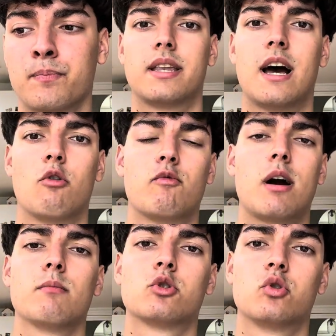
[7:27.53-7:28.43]
Now,
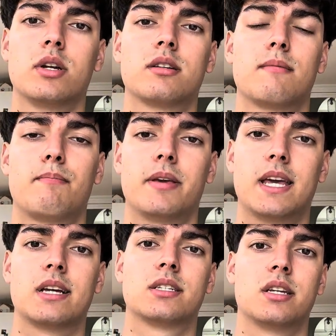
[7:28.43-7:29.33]
Real Madrid,
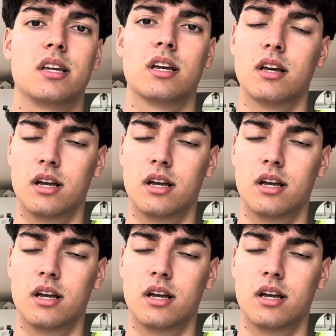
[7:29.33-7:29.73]
PSG,